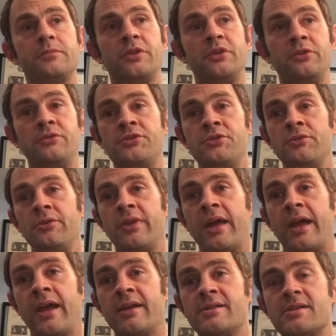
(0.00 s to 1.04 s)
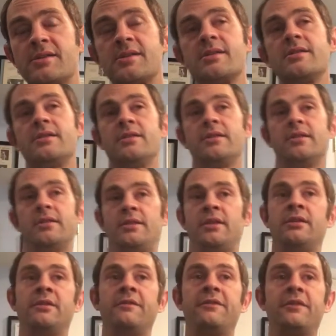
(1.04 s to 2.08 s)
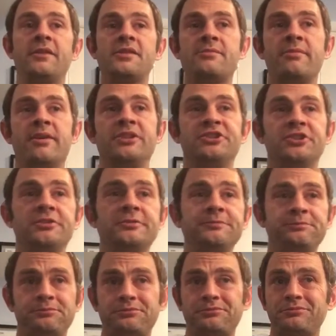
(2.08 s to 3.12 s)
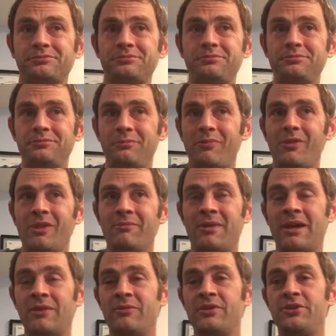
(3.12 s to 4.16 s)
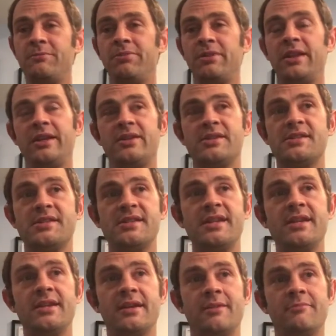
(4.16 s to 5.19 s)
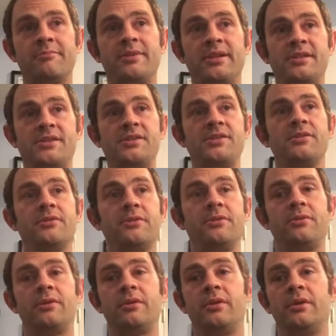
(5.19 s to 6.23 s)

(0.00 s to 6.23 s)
You do that in the first measure by when you play the C on beat 2,